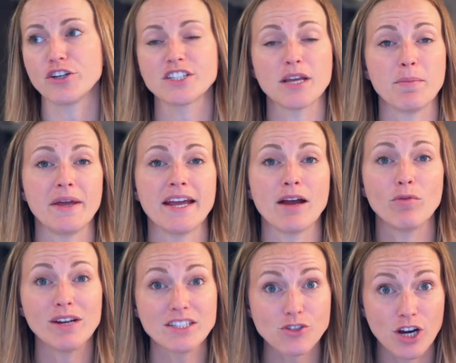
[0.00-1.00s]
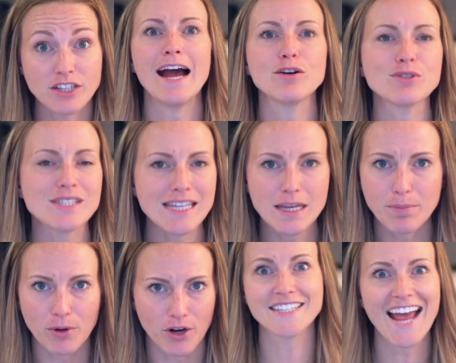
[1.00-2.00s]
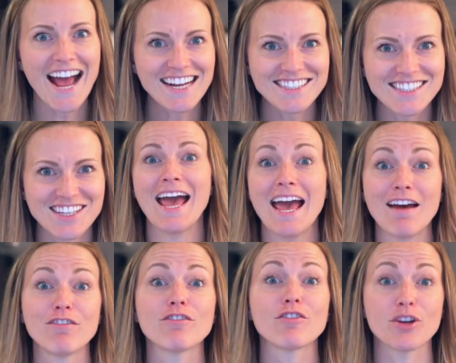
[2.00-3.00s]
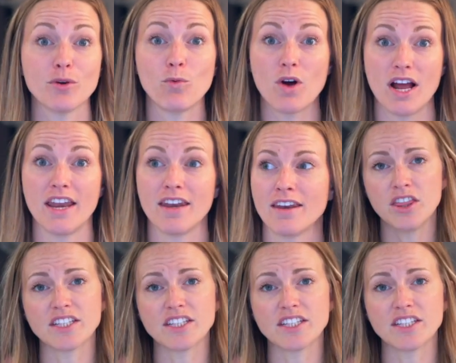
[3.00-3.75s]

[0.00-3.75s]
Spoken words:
You're tipping at restaurant, housekeeper, taxi, everyone.